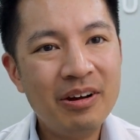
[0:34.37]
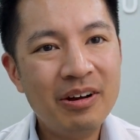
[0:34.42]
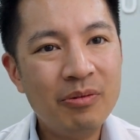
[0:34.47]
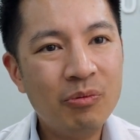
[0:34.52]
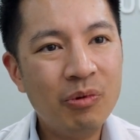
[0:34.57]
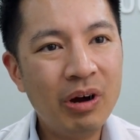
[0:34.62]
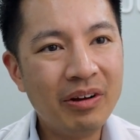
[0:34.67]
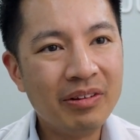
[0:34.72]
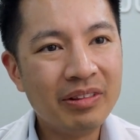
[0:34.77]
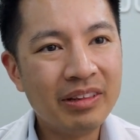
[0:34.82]

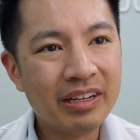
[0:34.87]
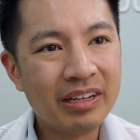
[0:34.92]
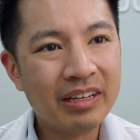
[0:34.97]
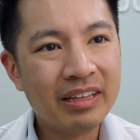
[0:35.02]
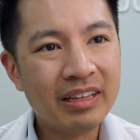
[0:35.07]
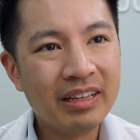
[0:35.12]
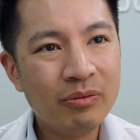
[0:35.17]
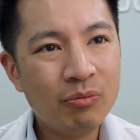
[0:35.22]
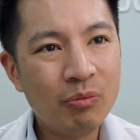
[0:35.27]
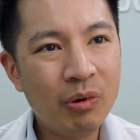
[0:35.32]
Well,
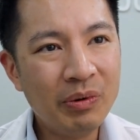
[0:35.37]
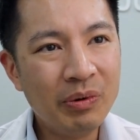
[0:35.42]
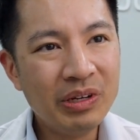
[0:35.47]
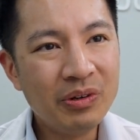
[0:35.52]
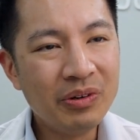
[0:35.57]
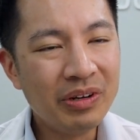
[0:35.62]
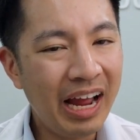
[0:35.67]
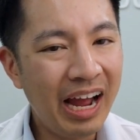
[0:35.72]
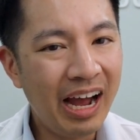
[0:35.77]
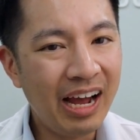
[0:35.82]
what we
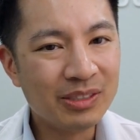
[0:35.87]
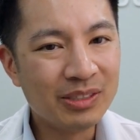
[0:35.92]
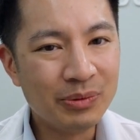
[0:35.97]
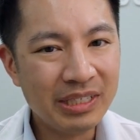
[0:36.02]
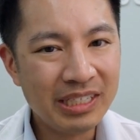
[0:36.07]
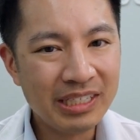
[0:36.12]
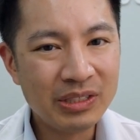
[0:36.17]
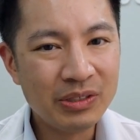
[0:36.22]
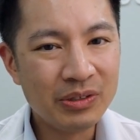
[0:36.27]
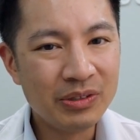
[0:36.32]
do now is we
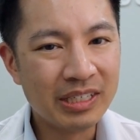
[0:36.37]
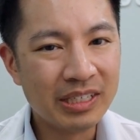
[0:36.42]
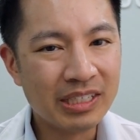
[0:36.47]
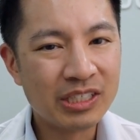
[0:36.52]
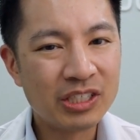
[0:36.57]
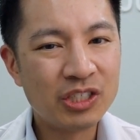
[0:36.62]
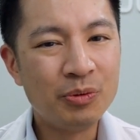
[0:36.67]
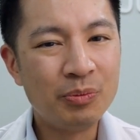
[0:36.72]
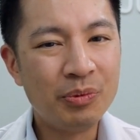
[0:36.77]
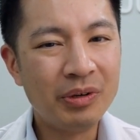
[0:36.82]
just do this
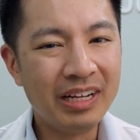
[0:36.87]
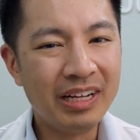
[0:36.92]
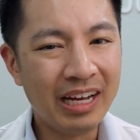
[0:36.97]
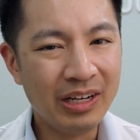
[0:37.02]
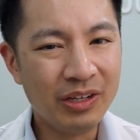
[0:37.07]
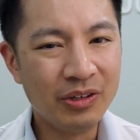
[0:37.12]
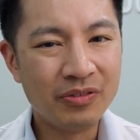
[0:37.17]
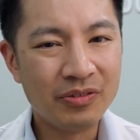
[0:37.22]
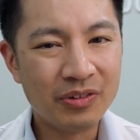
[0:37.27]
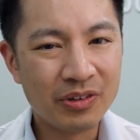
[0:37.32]
super
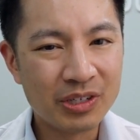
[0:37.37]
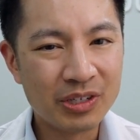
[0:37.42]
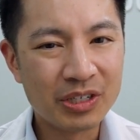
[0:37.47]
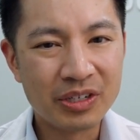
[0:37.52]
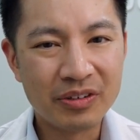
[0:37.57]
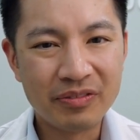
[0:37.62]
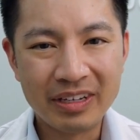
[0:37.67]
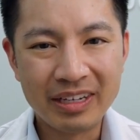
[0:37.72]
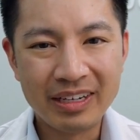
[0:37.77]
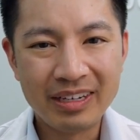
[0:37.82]
dilute
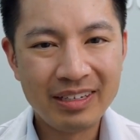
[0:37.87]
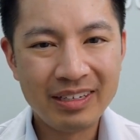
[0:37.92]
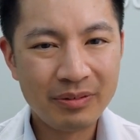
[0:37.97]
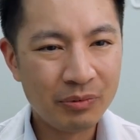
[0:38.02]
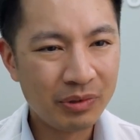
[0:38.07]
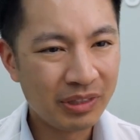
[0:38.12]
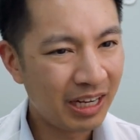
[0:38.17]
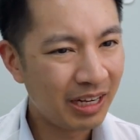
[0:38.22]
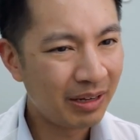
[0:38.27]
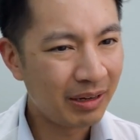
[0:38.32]
version of it.
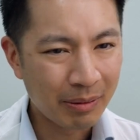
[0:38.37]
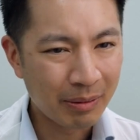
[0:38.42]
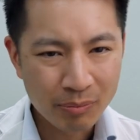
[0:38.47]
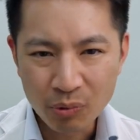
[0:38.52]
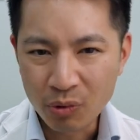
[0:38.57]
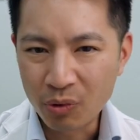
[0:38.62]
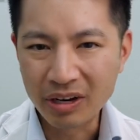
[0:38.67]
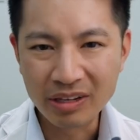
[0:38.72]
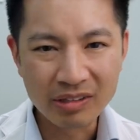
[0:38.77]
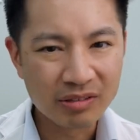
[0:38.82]
We're talking like
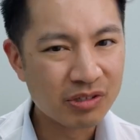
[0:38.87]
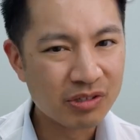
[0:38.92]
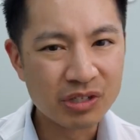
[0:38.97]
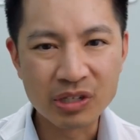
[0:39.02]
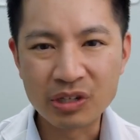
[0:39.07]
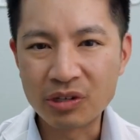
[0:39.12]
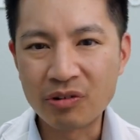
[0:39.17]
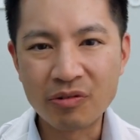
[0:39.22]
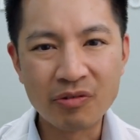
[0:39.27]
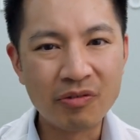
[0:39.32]

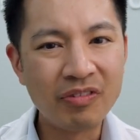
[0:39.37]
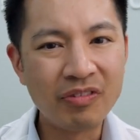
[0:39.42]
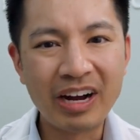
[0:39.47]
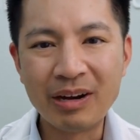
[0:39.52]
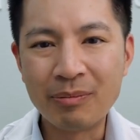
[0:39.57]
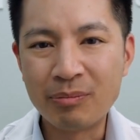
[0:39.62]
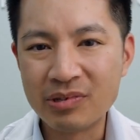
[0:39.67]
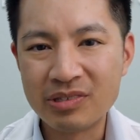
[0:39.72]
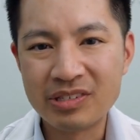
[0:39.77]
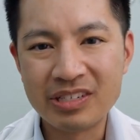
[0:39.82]

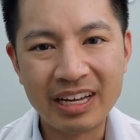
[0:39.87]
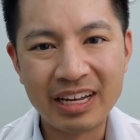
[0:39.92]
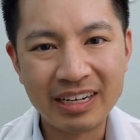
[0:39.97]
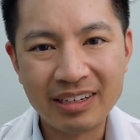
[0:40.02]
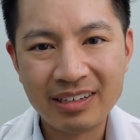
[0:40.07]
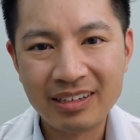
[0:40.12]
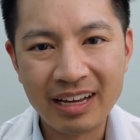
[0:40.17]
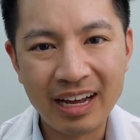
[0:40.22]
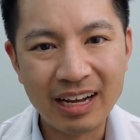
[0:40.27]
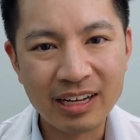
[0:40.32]
0.05%
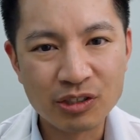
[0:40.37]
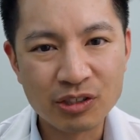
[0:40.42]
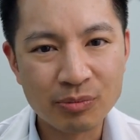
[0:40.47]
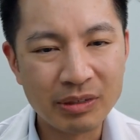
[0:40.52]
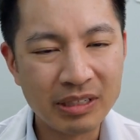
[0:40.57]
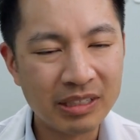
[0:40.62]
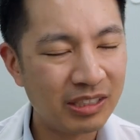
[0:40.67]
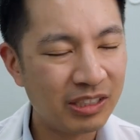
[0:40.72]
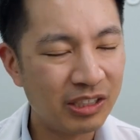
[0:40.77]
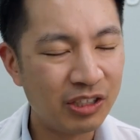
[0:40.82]

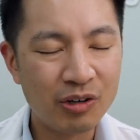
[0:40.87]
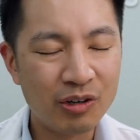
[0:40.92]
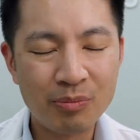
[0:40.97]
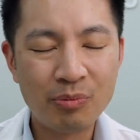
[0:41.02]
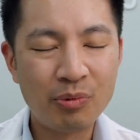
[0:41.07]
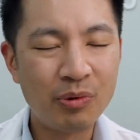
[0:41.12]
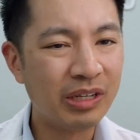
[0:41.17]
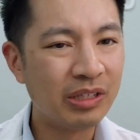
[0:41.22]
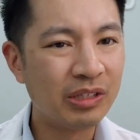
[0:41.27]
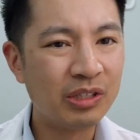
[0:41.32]
atropine,
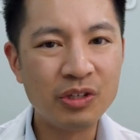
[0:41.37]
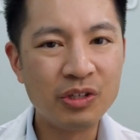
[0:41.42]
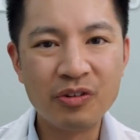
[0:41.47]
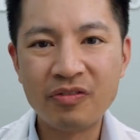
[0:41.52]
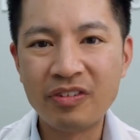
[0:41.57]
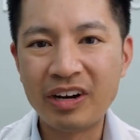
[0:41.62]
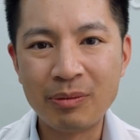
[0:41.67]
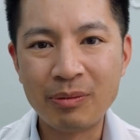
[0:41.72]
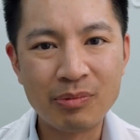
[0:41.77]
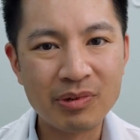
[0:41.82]

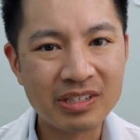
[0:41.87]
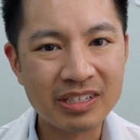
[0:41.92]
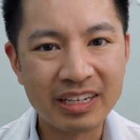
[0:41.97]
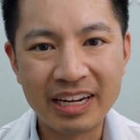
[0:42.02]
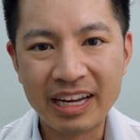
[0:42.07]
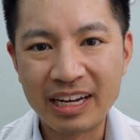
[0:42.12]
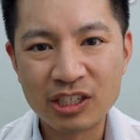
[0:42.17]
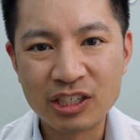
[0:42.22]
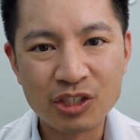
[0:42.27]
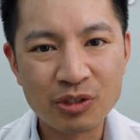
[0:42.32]
0.25%
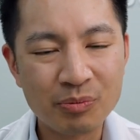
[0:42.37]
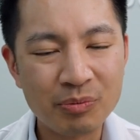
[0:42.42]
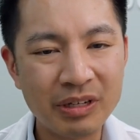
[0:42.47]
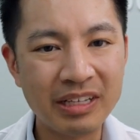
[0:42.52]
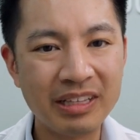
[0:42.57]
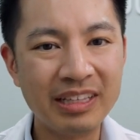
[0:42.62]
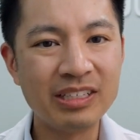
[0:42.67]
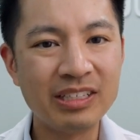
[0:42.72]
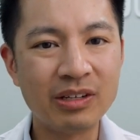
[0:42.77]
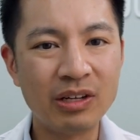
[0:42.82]

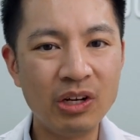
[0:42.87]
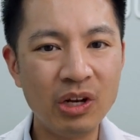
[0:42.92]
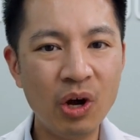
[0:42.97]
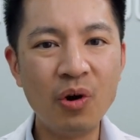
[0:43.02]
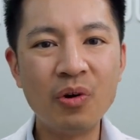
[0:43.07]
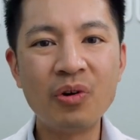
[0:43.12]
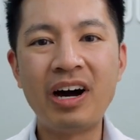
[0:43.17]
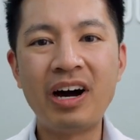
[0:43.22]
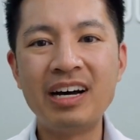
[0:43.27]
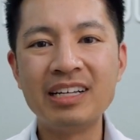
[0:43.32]
atropine. These are
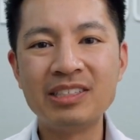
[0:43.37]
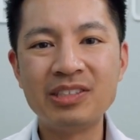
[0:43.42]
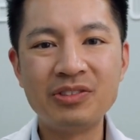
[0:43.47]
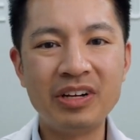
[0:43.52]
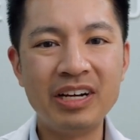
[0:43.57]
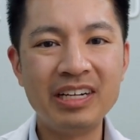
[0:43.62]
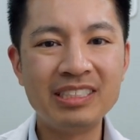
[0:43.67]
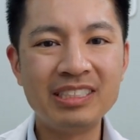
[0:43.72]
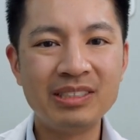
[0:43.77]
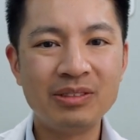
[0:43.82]
low
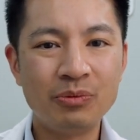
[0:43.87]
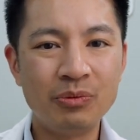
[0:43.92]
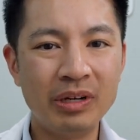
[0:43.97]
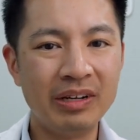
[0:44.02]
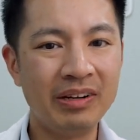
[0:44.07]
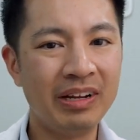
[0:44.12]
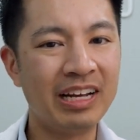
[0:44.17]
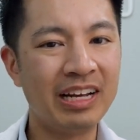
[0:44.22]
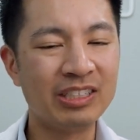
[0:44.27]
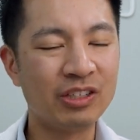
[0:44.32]
concentrations, but
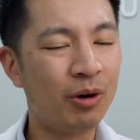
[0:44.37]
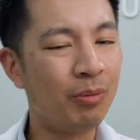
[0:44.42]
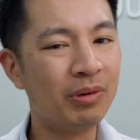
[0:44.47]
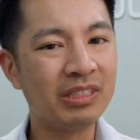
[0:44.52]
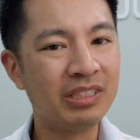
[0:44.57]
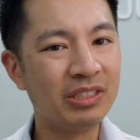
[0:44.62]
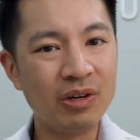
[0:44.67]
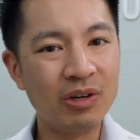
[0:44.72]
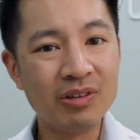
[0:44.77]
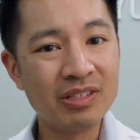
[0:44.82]
it has
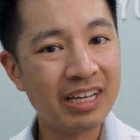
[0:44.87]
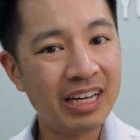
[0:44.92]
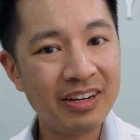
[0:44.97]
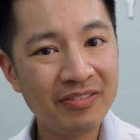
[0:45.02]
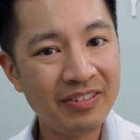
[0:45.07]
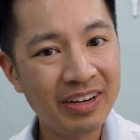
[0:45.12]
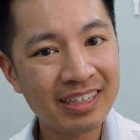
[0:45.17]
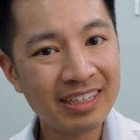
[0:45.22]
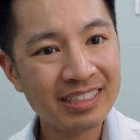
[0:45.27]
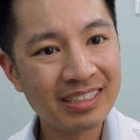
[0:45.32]
almost no side
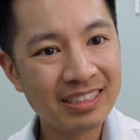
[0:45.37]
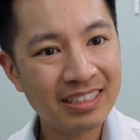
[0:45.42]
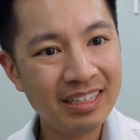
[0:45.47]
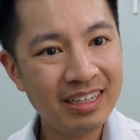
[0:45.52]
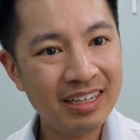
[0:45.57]
effects.